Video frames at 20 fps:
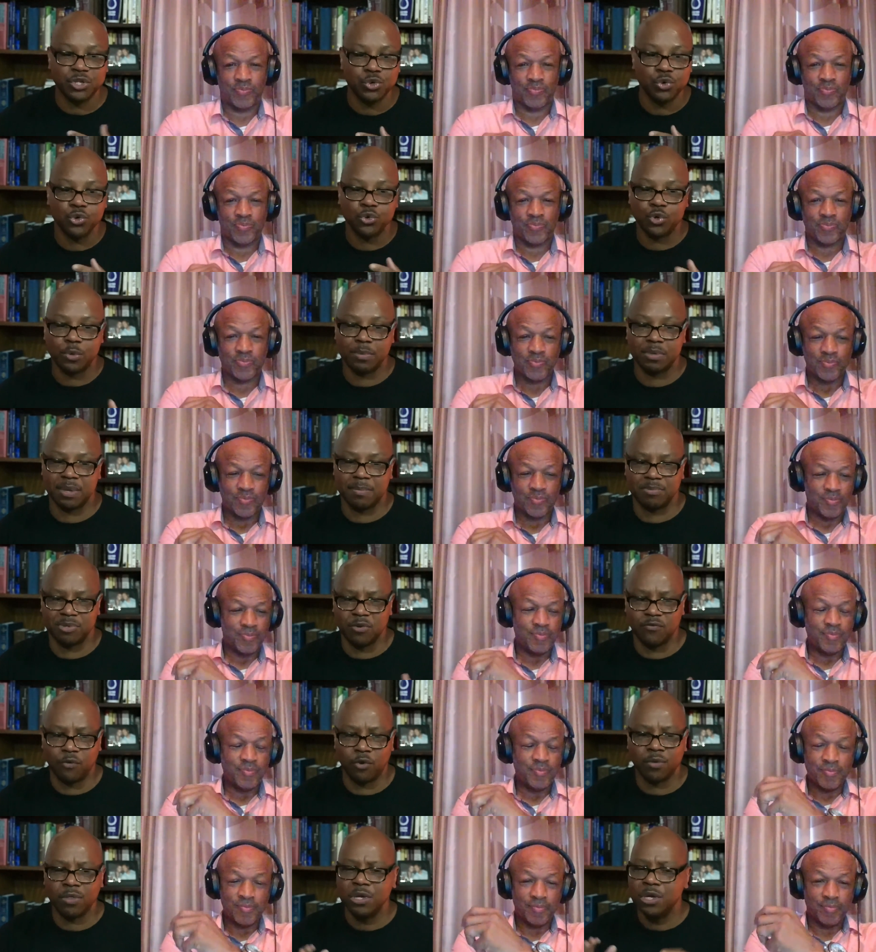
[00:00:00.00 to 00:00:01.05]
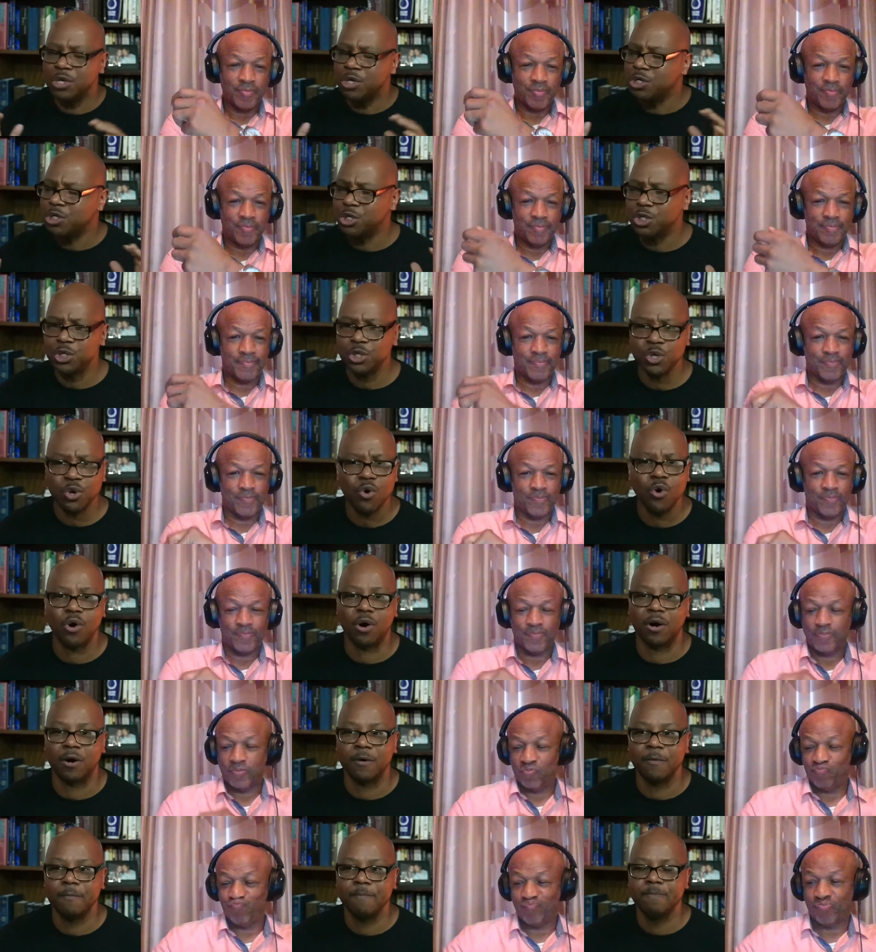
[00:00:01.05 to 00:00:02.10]
Speaker 1: to us, trip us up, and so forth?
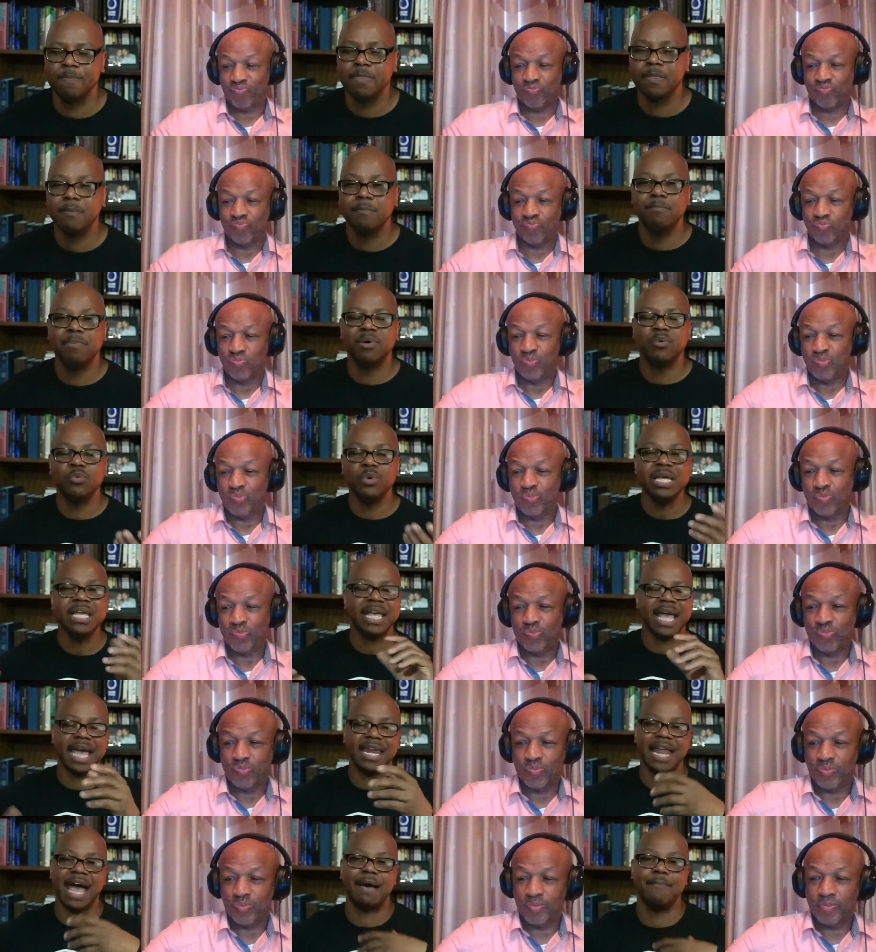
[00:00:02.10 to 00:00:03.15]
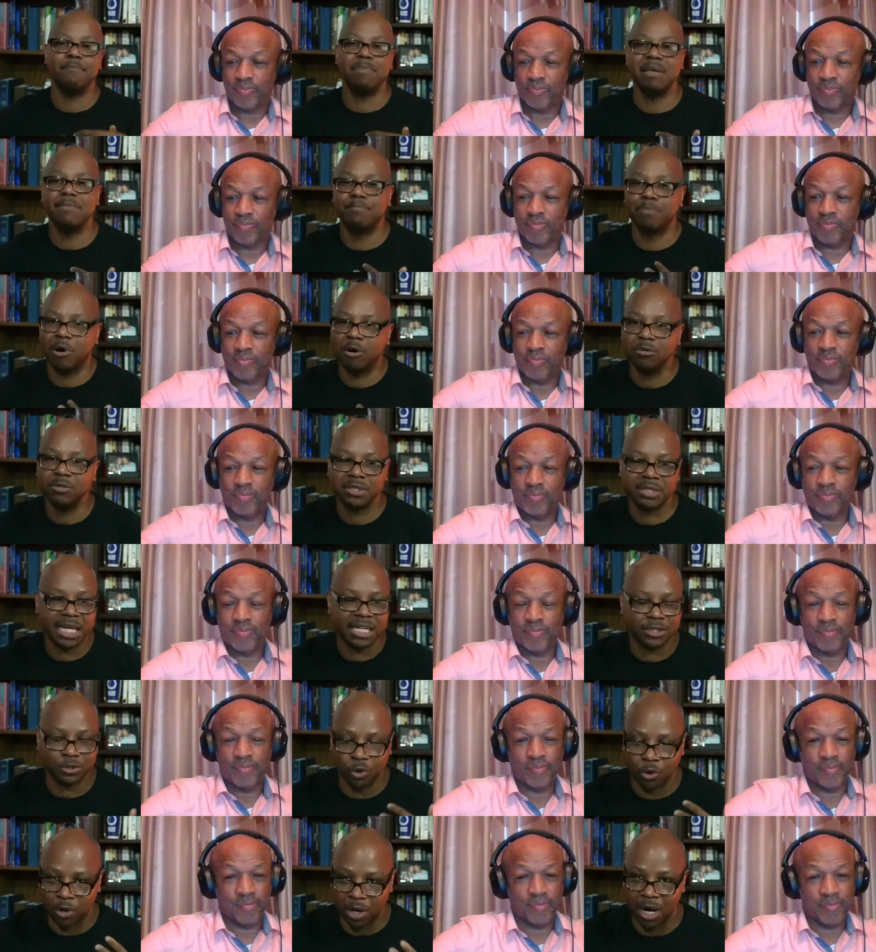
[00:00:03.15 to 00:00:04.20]
Sure, but we cannot be
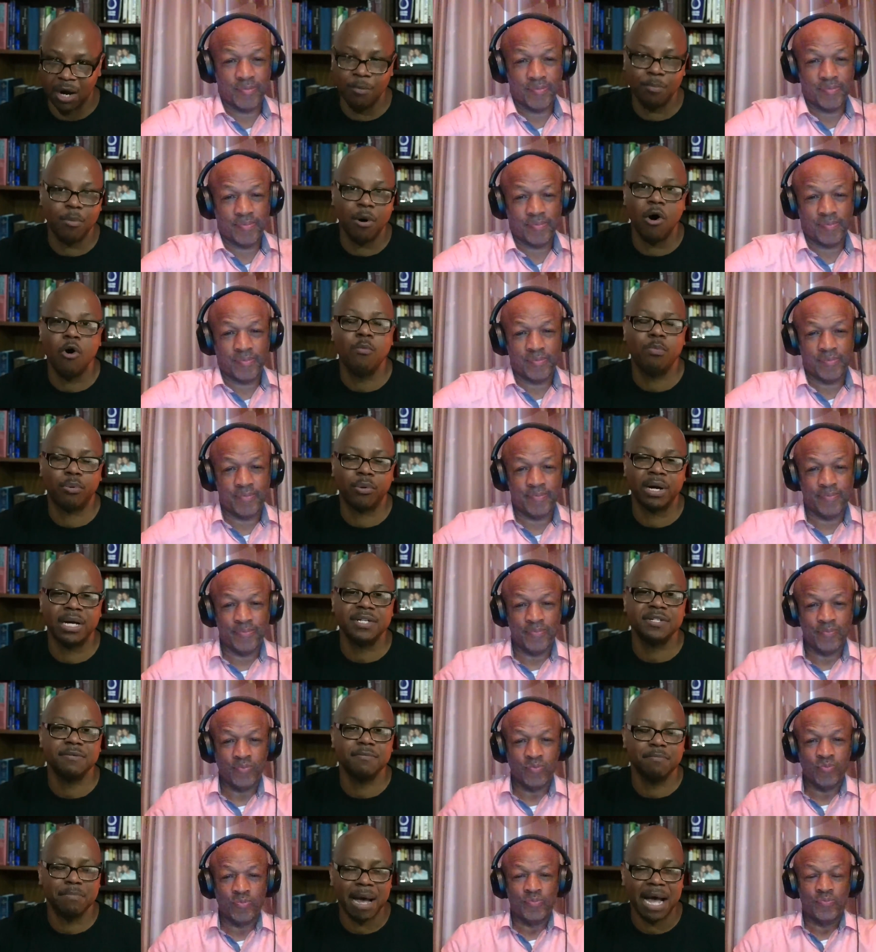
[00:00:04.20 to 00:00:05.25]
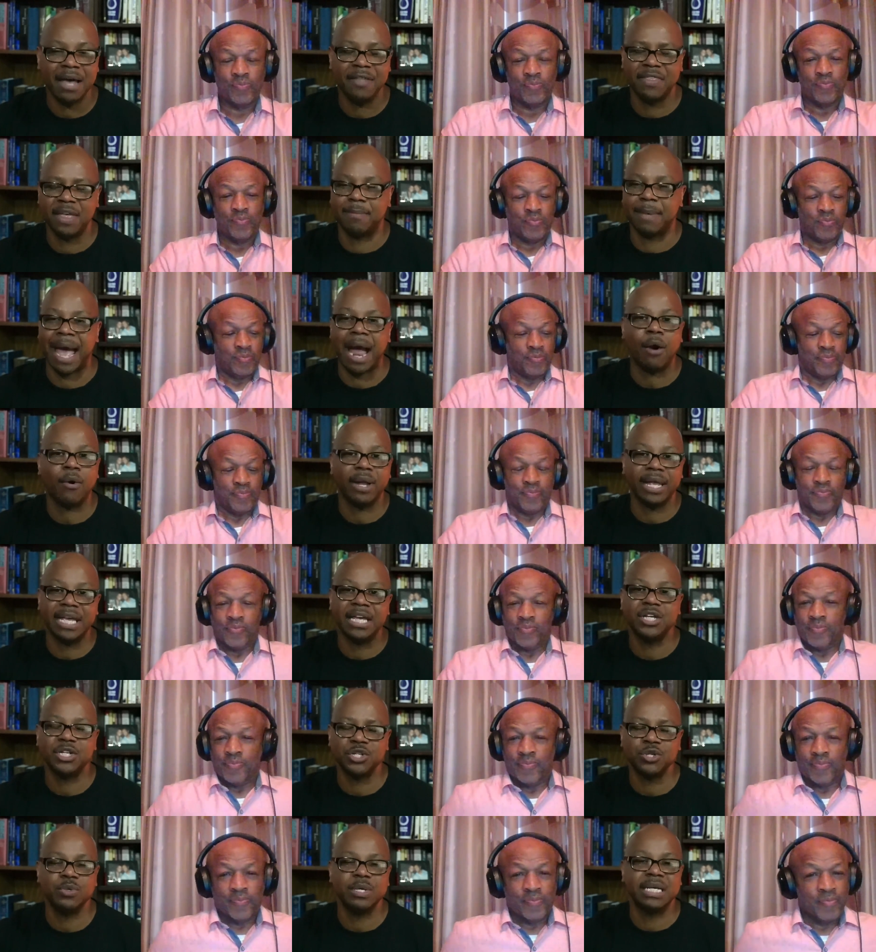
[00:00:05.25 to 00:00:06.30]
possessed or up oppressed by them. Our
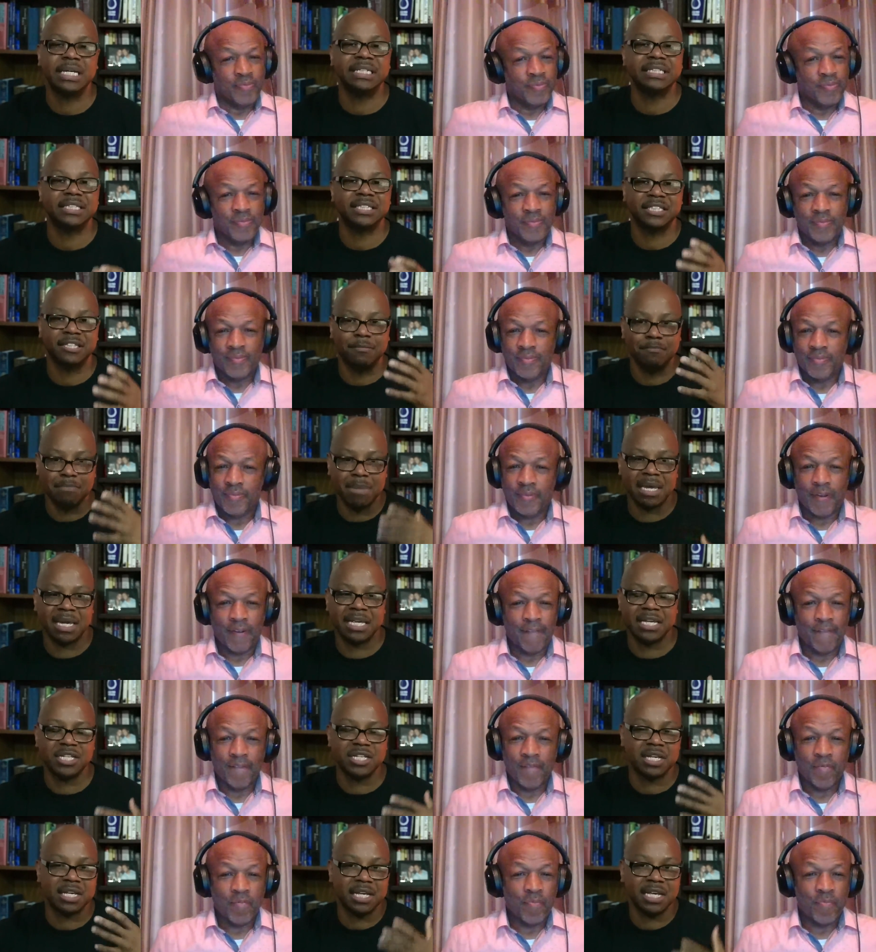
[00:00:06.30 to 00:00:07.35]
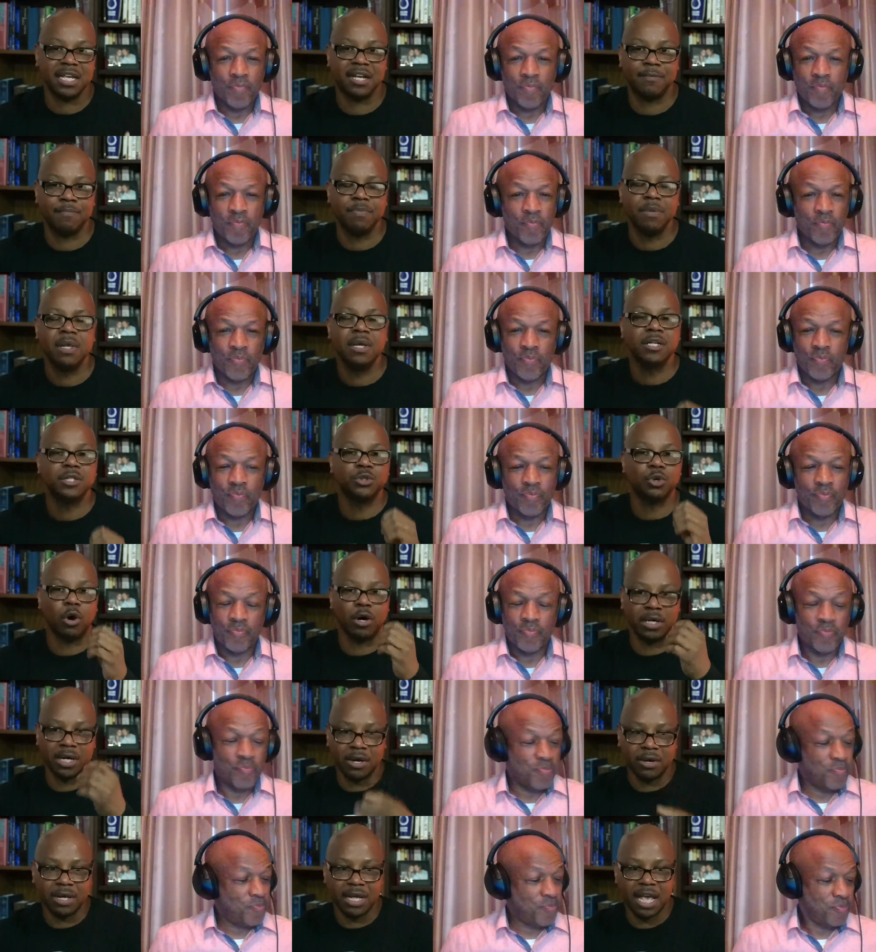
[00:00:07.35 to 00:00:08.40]
issue is submitting to Him, drawing
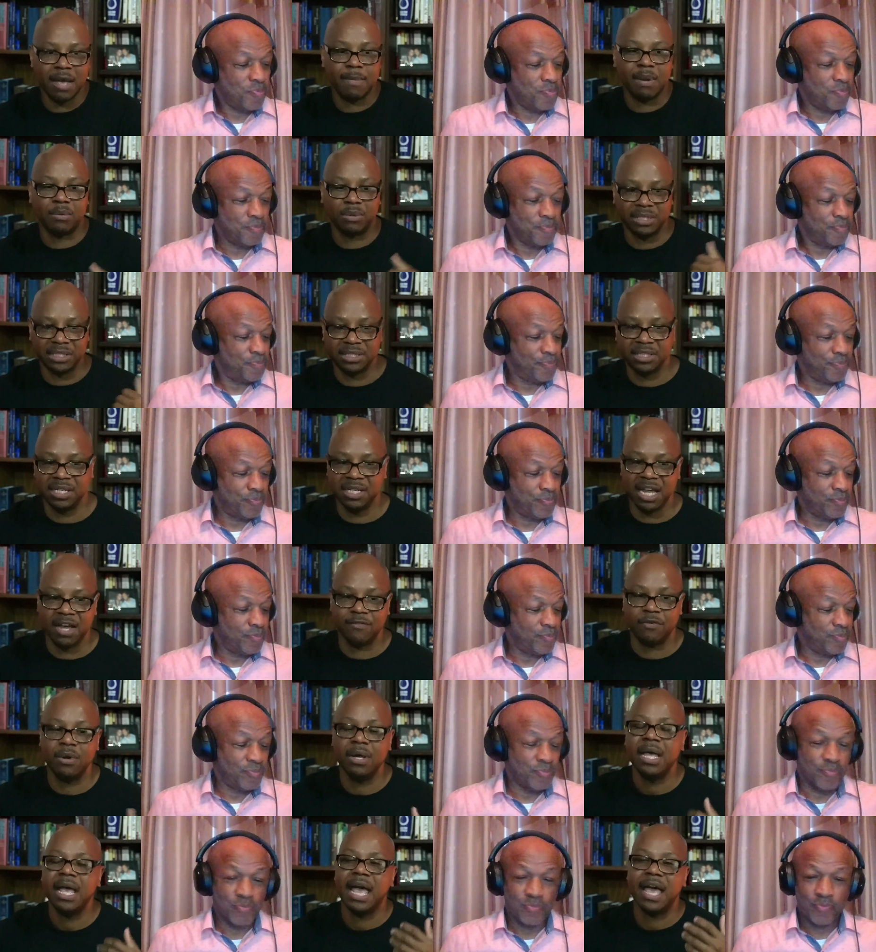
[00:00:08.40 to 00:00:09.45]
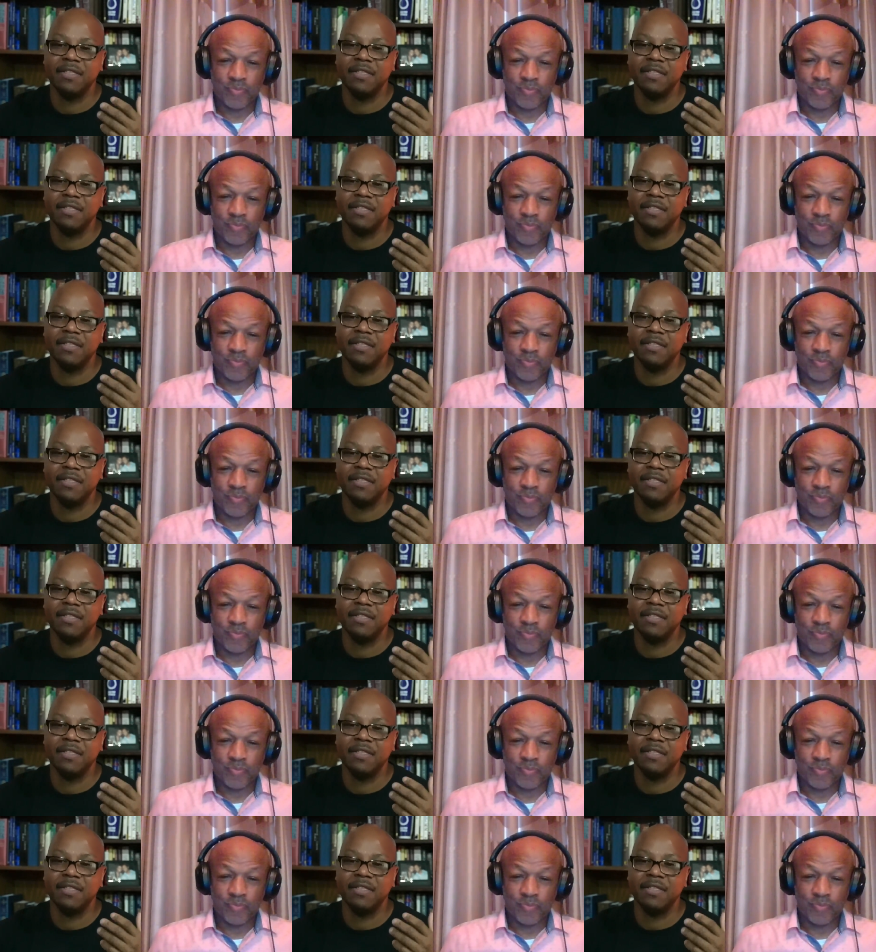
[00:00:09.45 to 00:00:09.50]
near to Him, and resisting the devil.